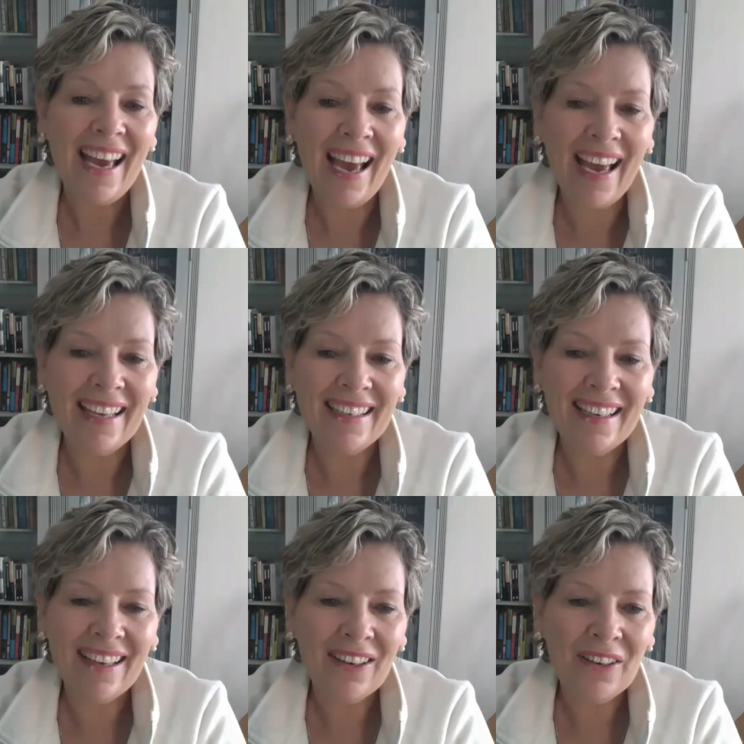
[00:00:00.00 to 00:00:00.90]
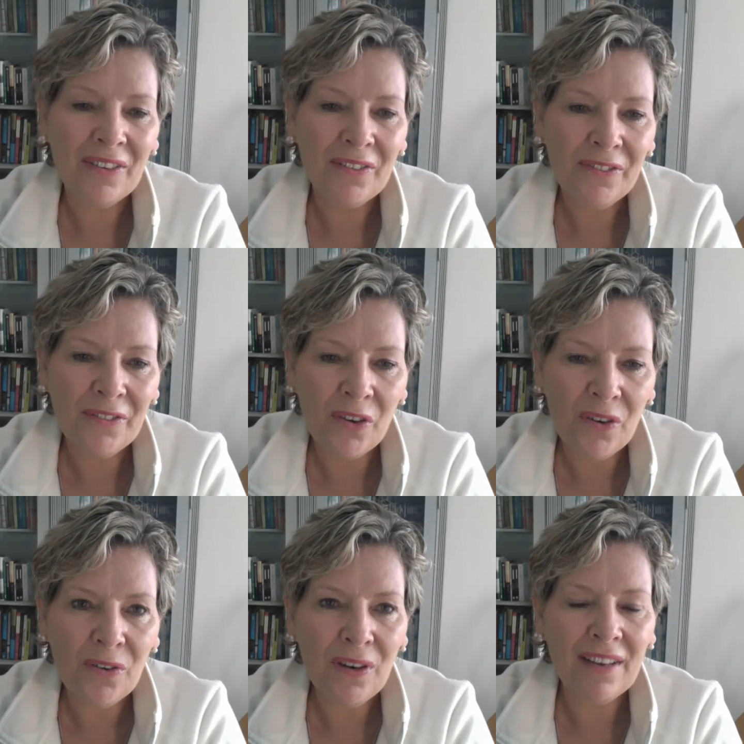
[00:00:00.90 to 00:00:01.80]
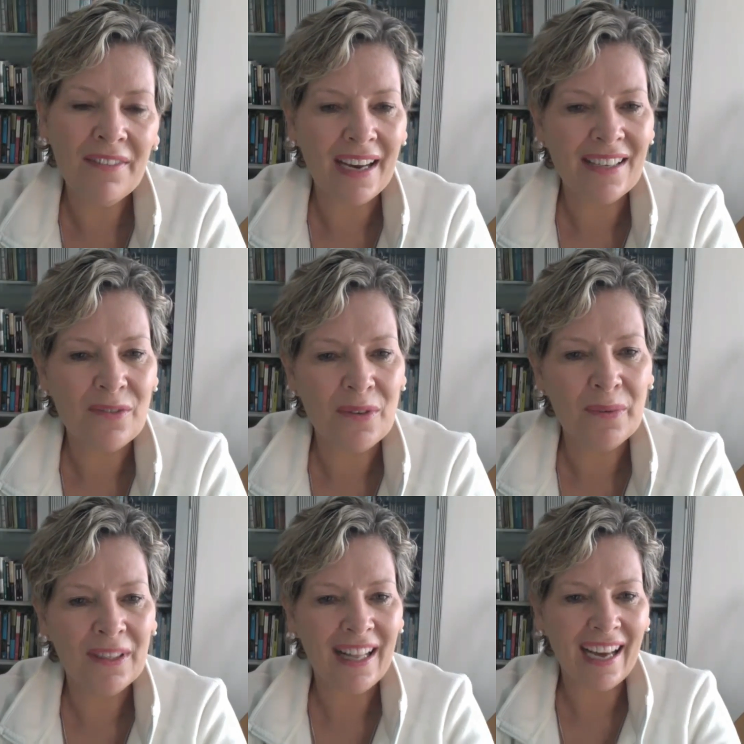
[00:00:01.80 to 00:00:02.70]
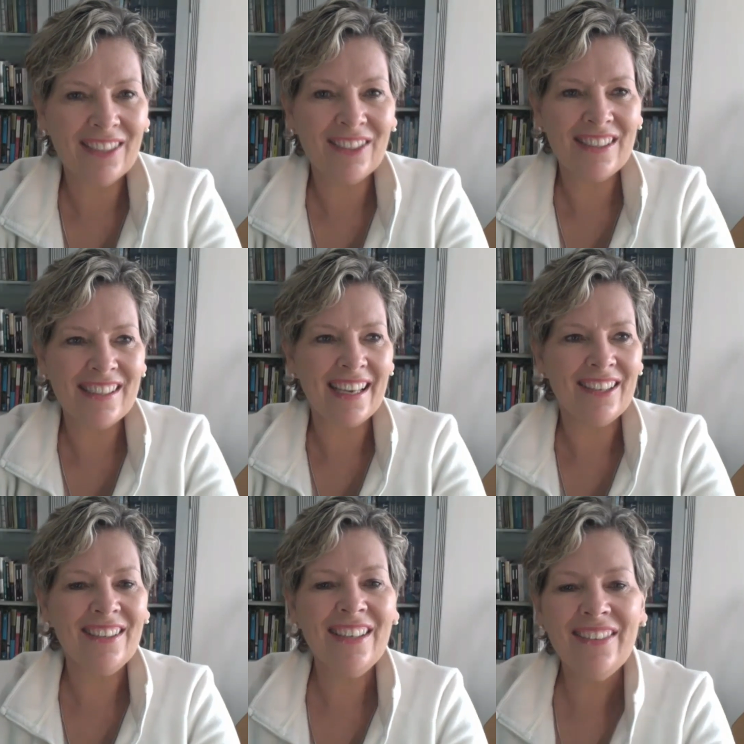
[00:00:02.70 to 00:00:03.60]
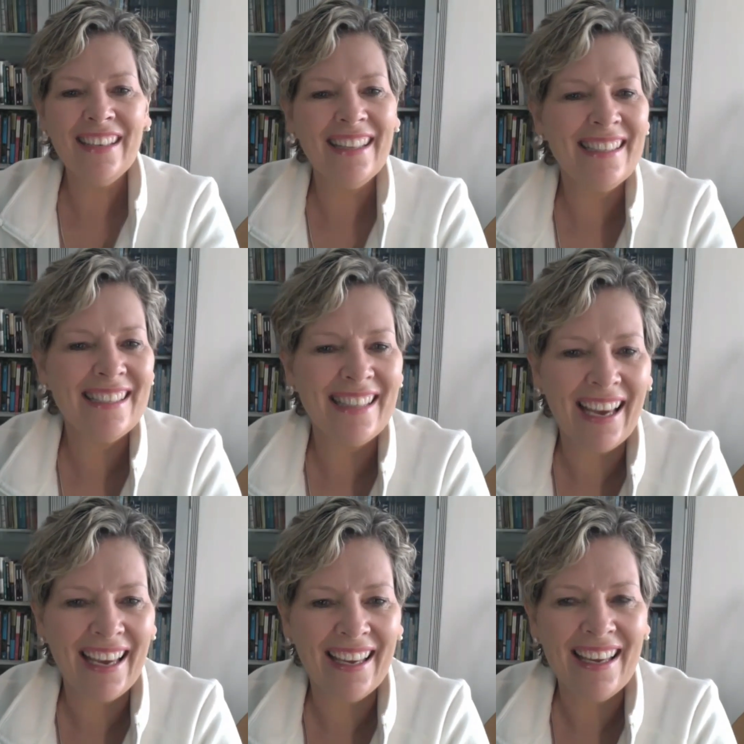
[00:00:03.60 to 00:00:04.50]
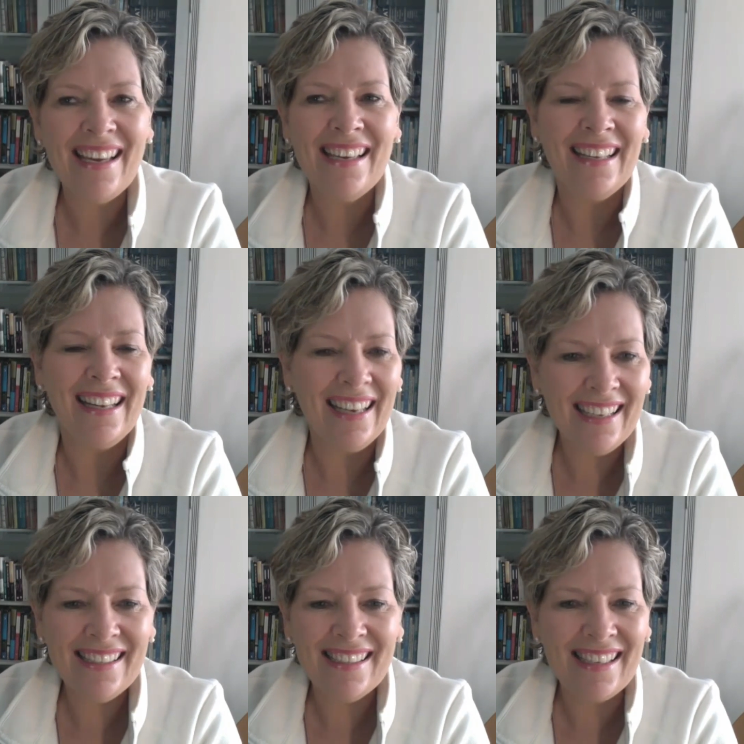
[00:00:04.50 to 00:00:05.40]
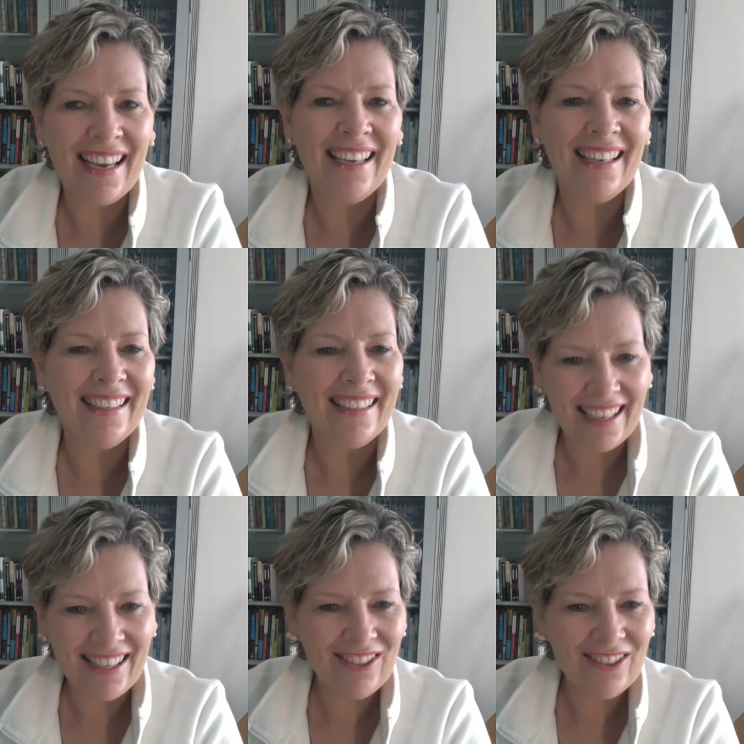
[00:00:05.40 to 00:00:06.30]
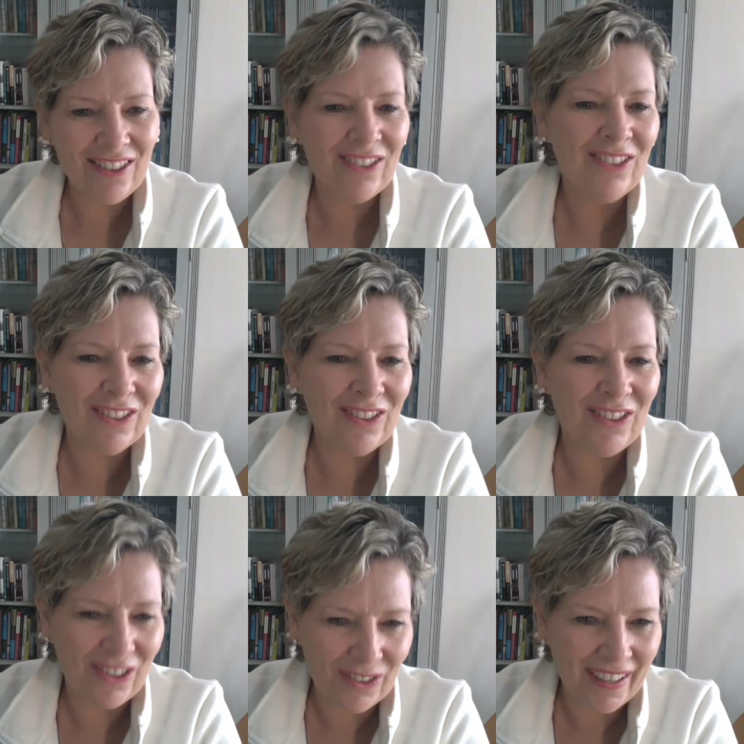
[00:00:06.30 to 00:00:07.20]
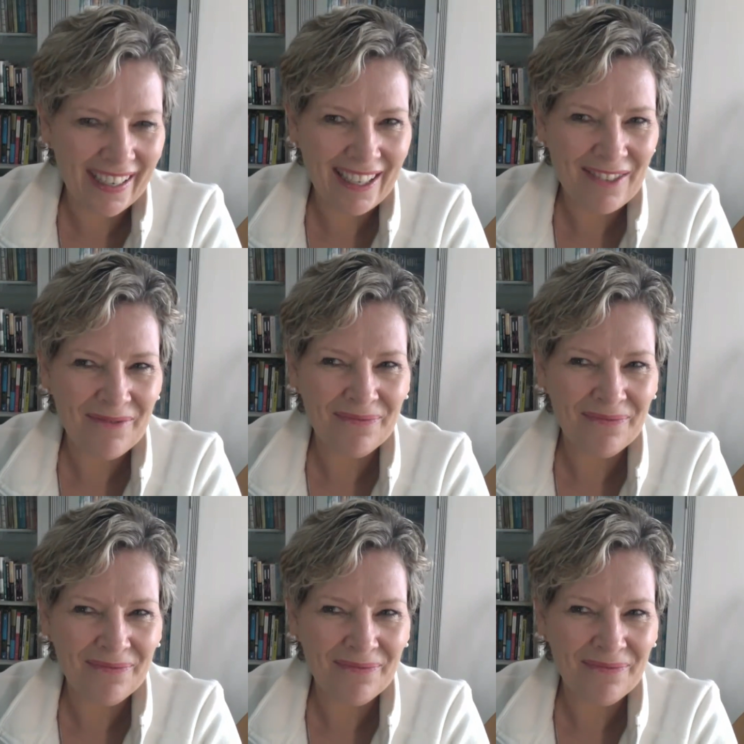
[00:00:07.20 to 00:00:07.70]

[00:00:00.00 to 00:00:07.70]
and for all of us, we would like to say during this day, let's say yes to joy.